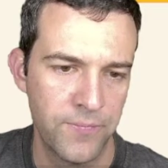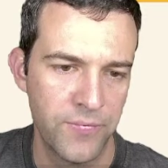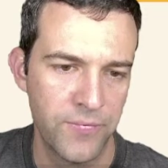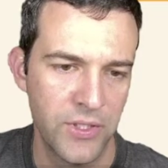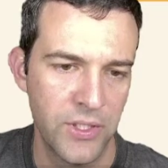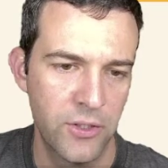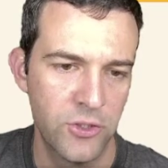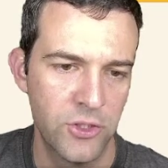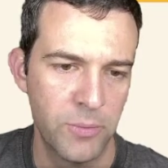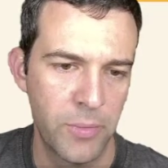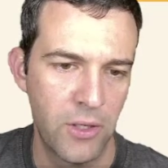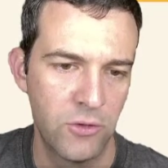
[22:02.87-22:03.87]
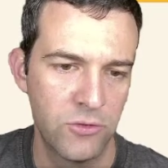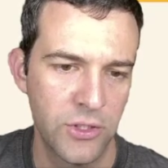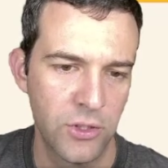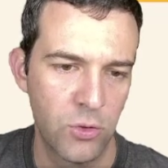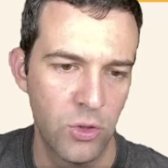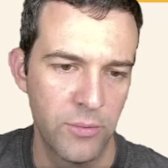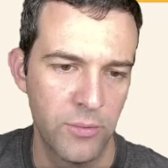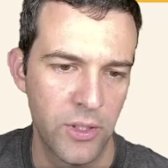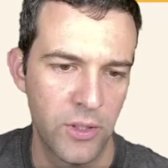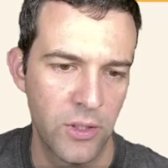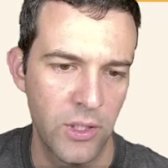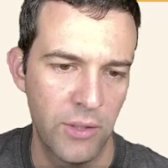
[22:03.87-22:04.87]
The energy powers the
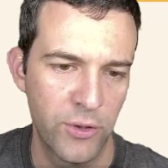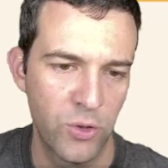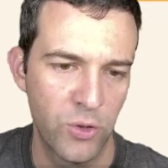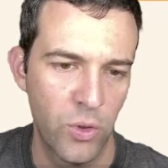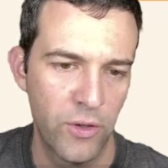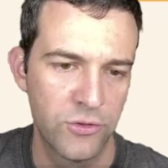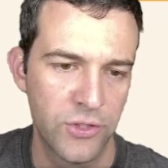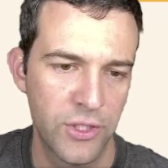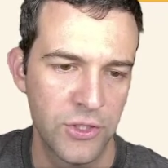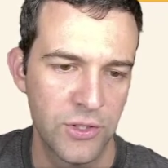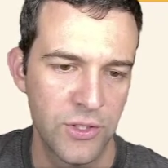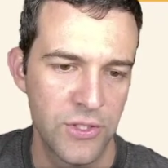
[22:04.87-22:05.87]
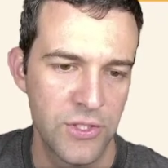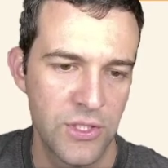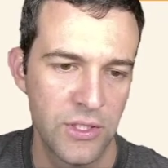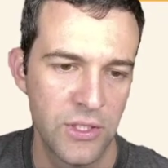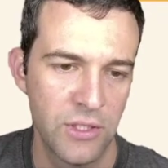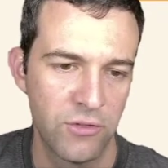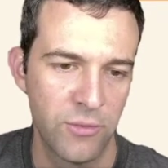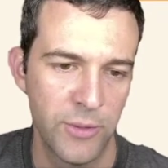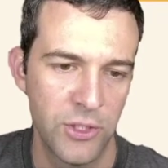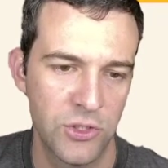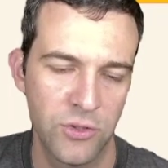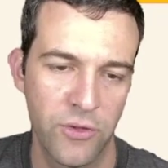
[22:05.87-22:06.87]
equipment, allowing the weather station to send the
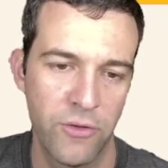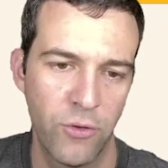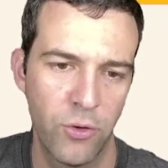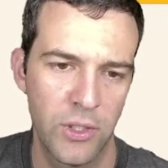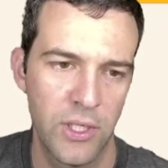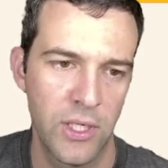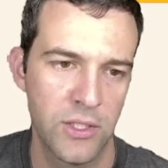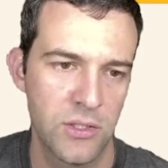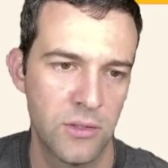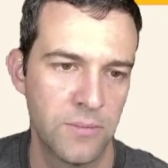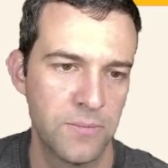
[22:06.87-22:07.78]
information to the forecaster.